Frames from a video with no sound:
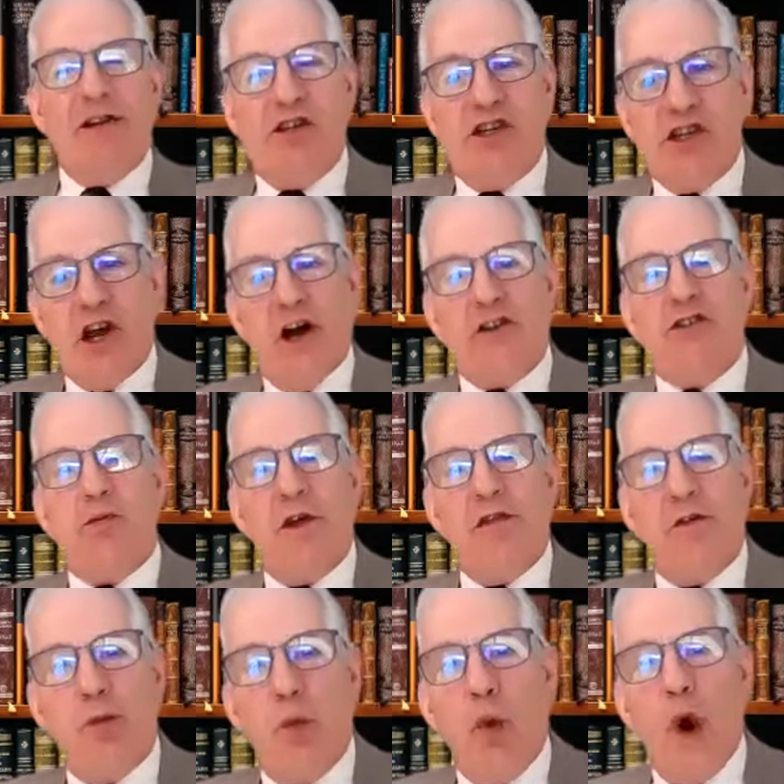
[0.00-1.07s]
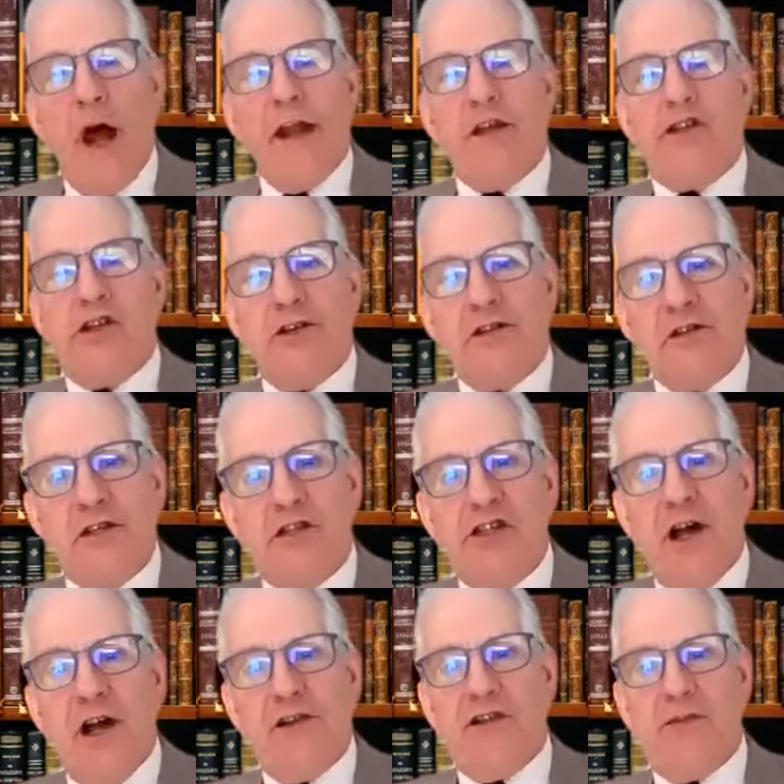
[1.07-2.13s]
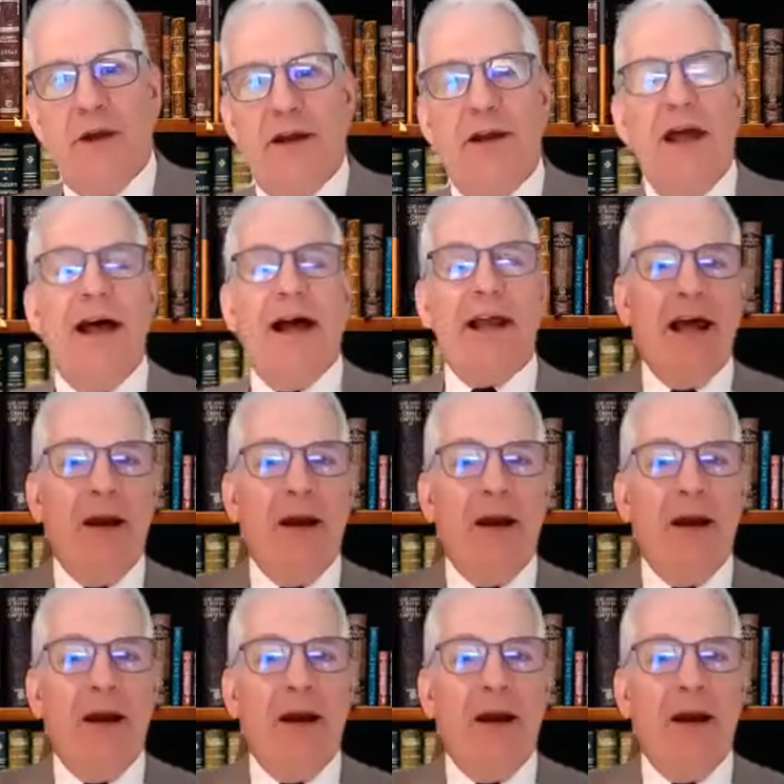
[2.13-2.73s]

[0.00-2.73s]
but judge with righteous judgment.